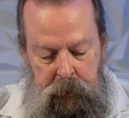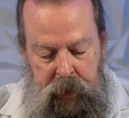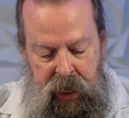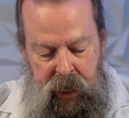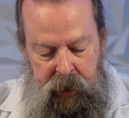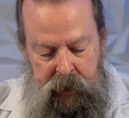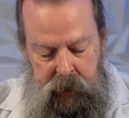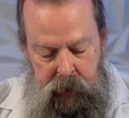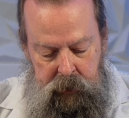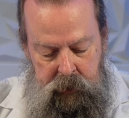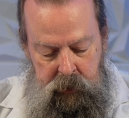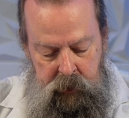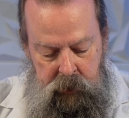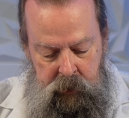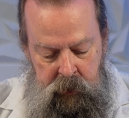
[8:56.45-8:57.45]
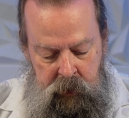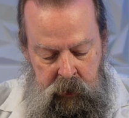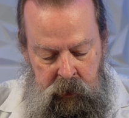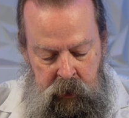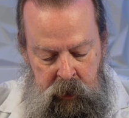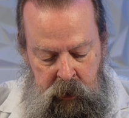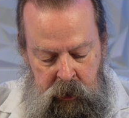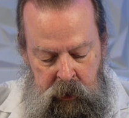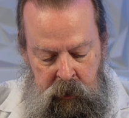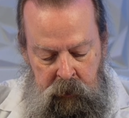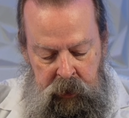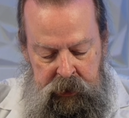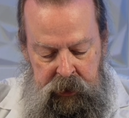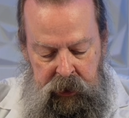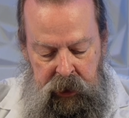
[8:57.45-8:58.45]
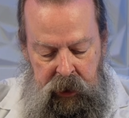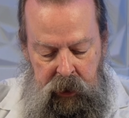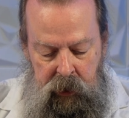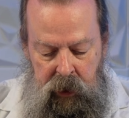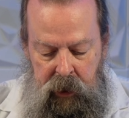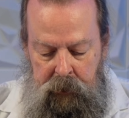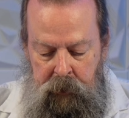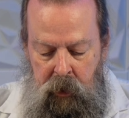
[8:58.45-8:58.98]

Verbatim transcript: packet, which again, like